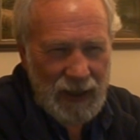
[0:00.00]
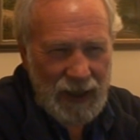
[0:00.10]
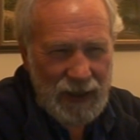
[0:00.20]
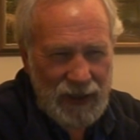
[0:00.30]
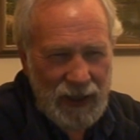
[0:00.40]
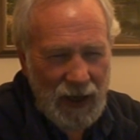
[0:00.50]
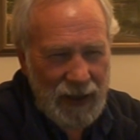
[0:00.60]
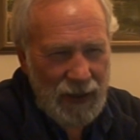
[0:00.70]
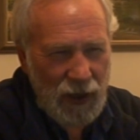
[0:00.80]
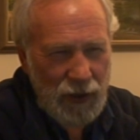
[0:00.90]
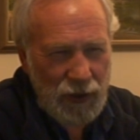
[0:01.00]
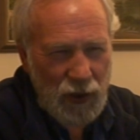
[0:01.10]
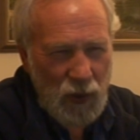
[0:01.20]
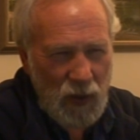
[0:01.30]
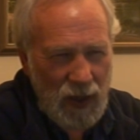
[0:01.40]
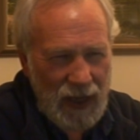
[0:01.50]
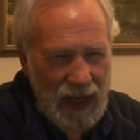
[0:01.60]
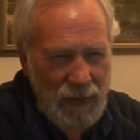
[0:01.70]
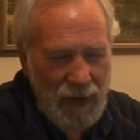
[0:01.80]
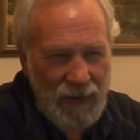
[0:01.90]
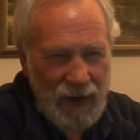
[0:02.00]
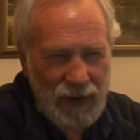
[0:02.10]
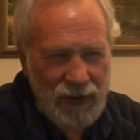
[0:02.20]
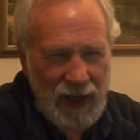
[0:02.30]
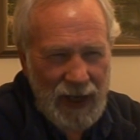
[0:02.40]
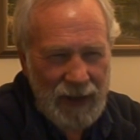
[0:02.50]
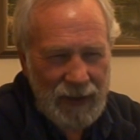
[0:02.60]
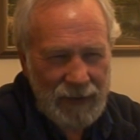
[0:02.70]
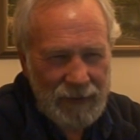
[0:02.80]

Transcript: He said, I can only do what I hear my Father saying.